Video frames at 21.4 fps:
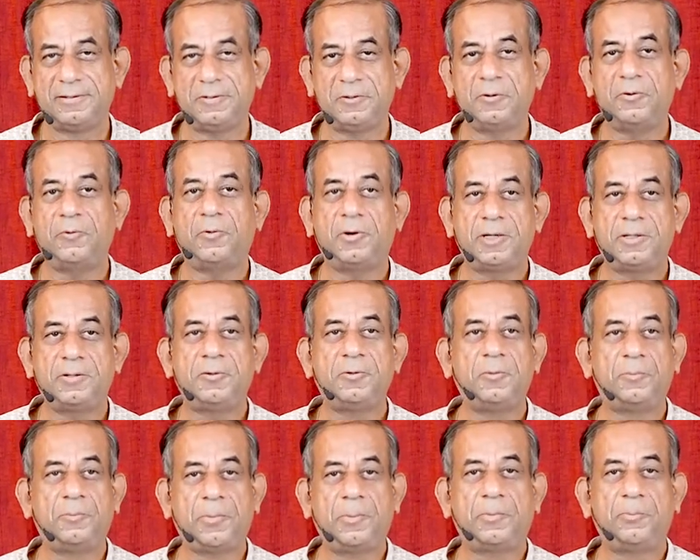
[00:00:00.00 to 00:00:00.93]
You know what
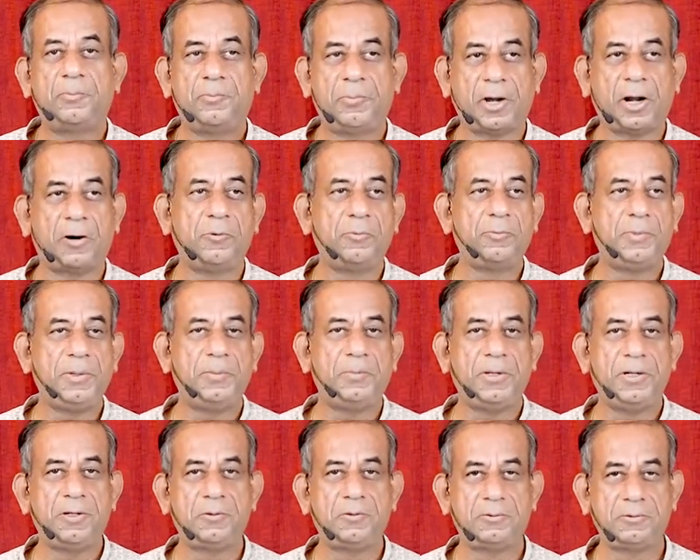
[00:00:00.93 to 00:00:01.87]
do proud
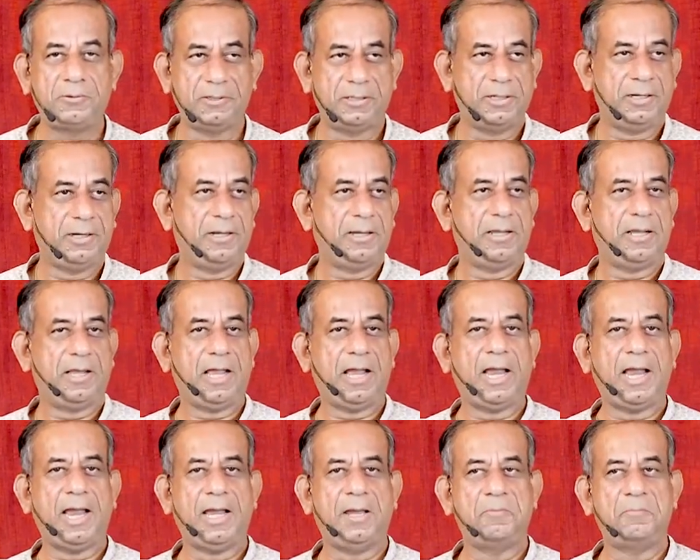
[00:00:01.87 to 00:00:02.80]
people do?
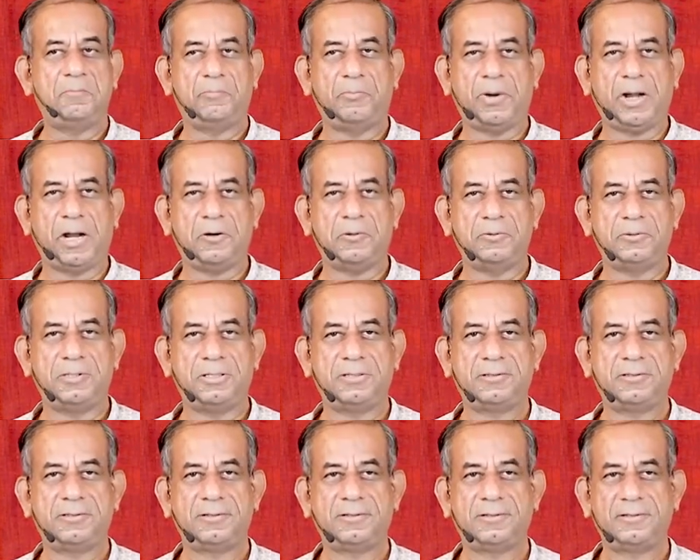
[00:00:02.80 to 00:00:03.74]
I am proud.
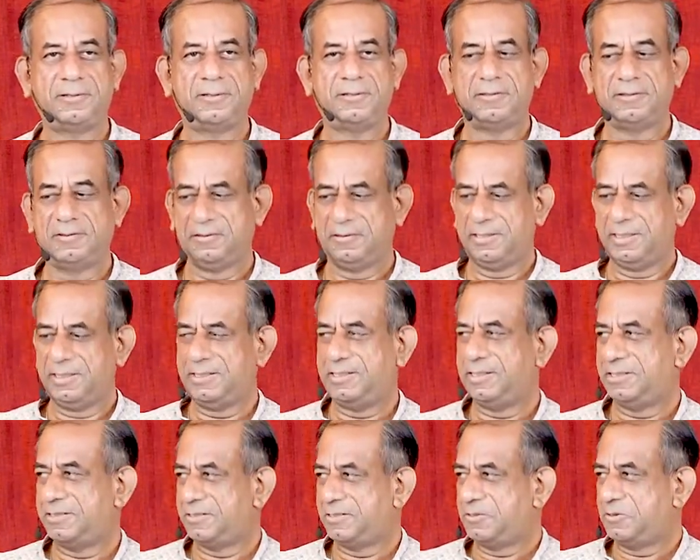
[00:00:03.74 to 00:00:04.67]

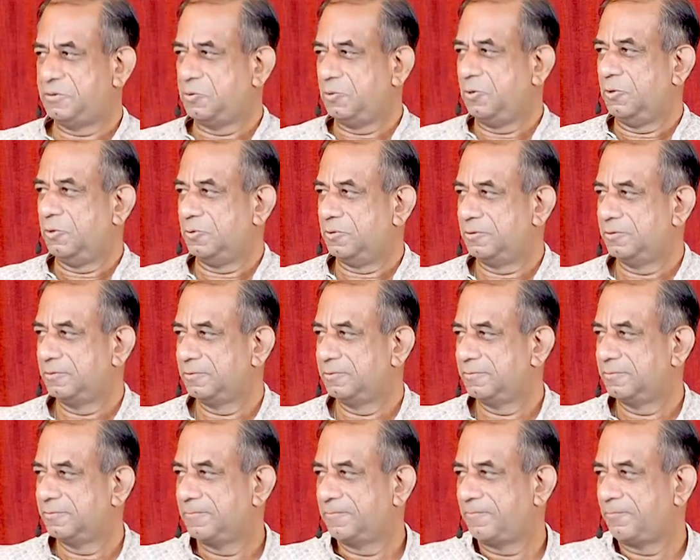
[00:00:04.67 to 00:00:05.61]
This is too low.
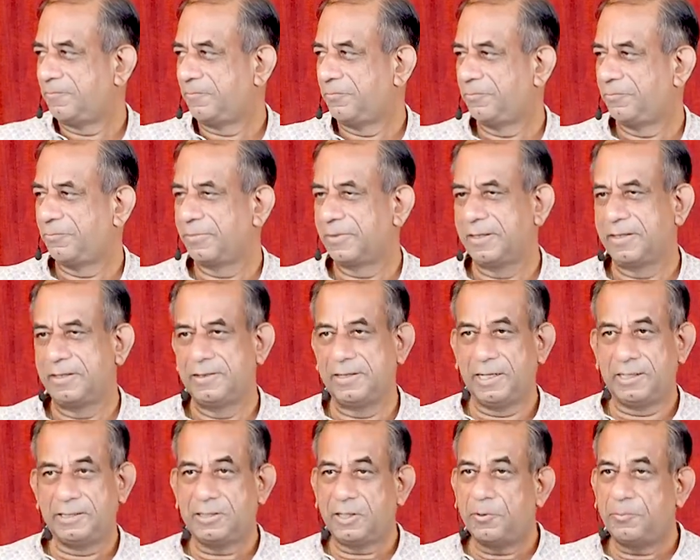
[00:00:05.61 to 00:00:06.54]

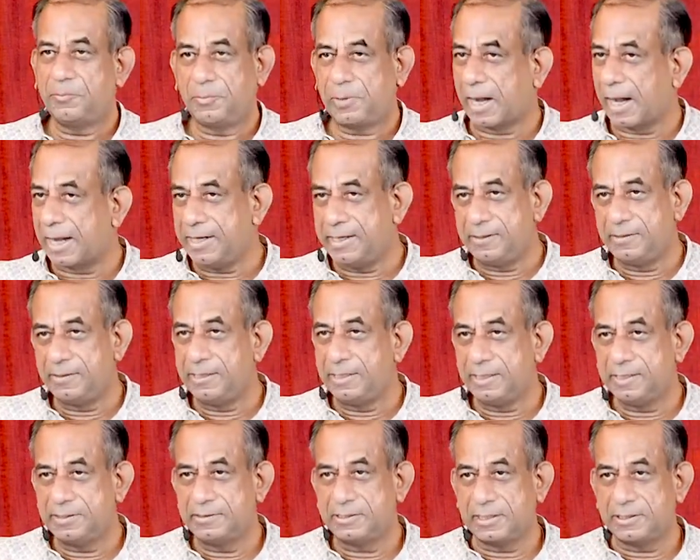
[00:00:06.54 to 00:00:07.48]
That's how pride
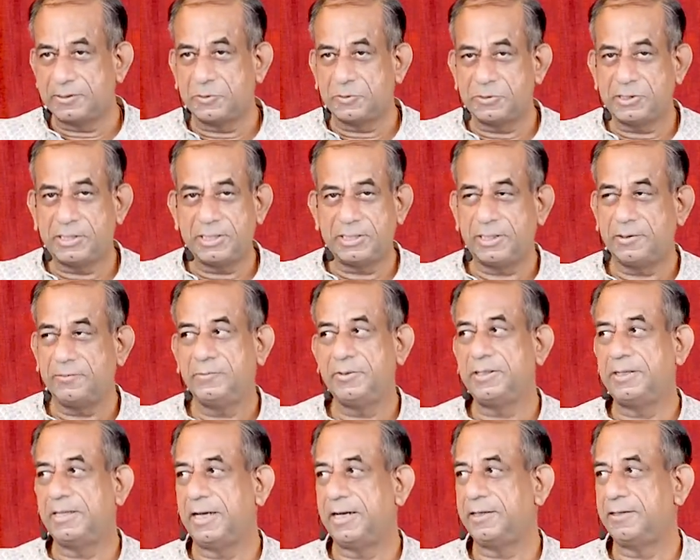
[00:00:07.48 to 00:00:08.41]
is associated
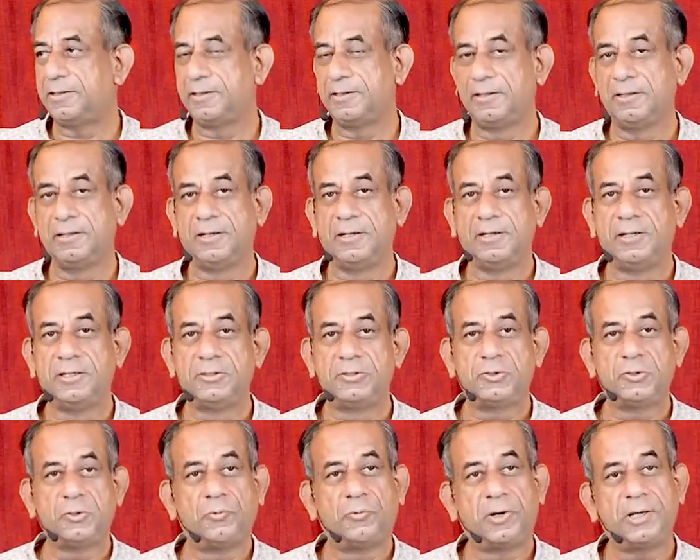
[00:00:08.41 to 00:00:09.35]
with that.
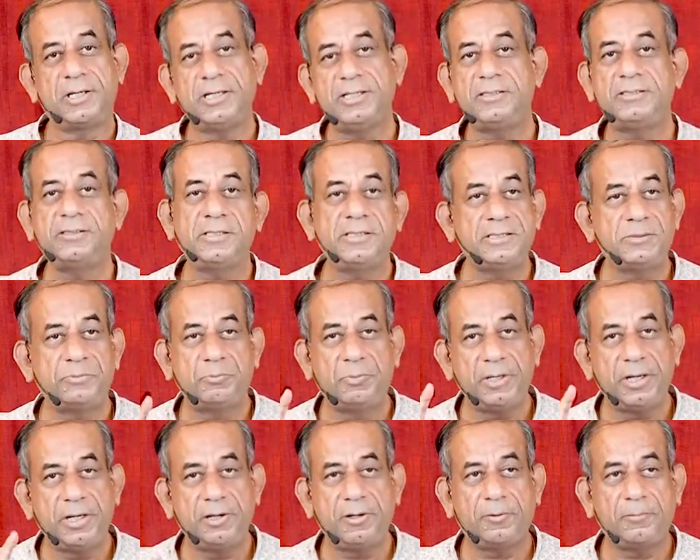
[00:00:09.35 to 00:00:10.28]
So, what is the
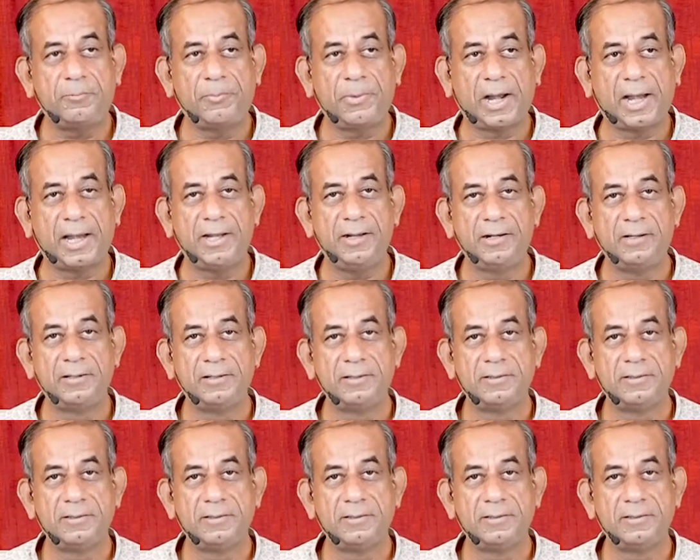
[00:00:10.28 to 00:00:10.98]
spirit of pride?